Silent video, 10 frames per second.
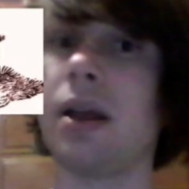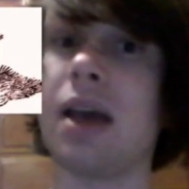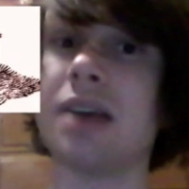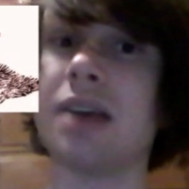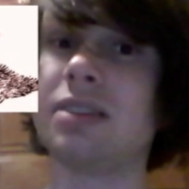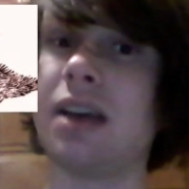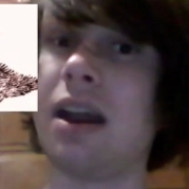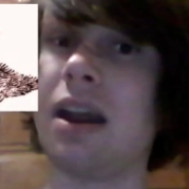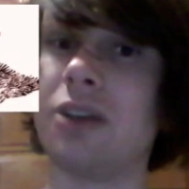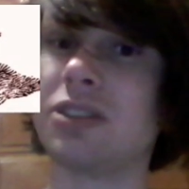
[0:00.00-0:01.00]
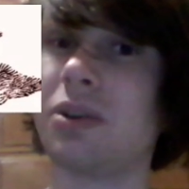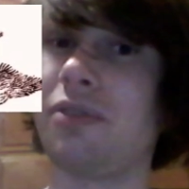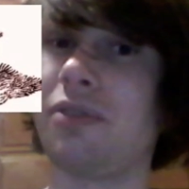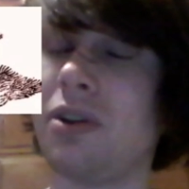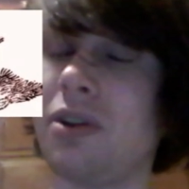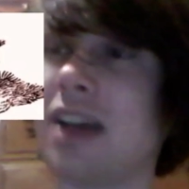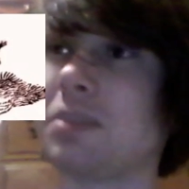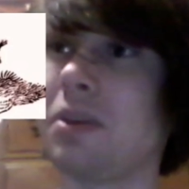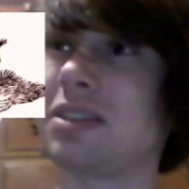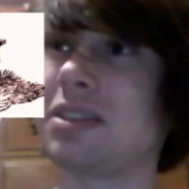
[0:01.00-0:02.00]
yes, and also if you're new guys,
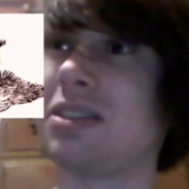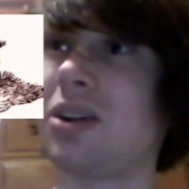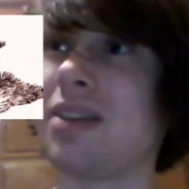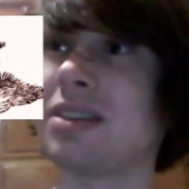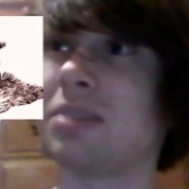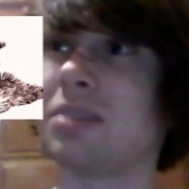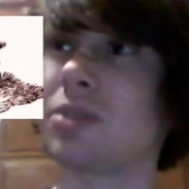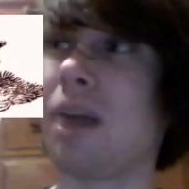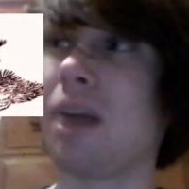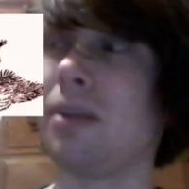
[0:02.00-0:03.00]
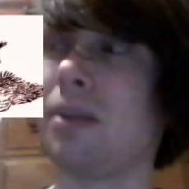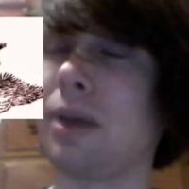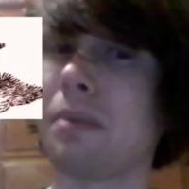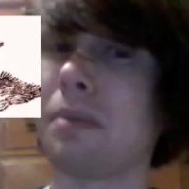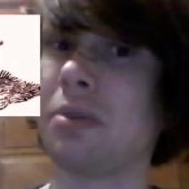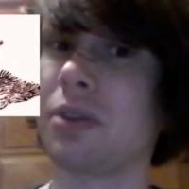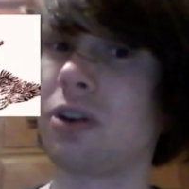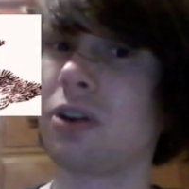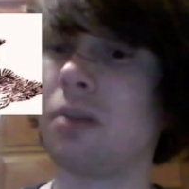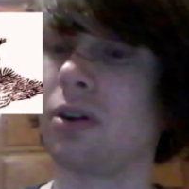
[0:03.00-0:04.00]
please consider hitting the subscribe button, become a member of the
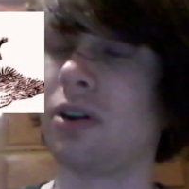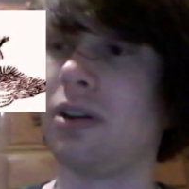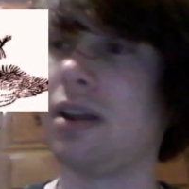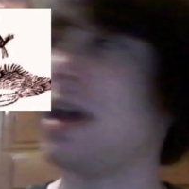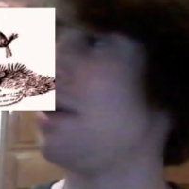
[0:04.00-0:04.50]
Crypto Crew today.